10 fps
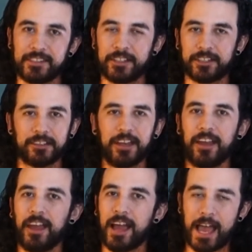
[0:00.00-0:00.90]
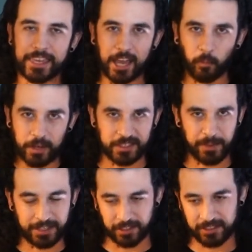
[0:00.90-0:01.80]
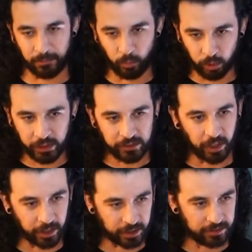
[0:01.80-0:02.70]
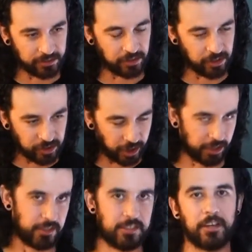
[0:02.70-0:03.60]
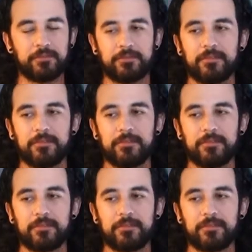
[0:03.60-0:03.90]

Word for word: you know, I can't wait to make just some really dark dark stuff.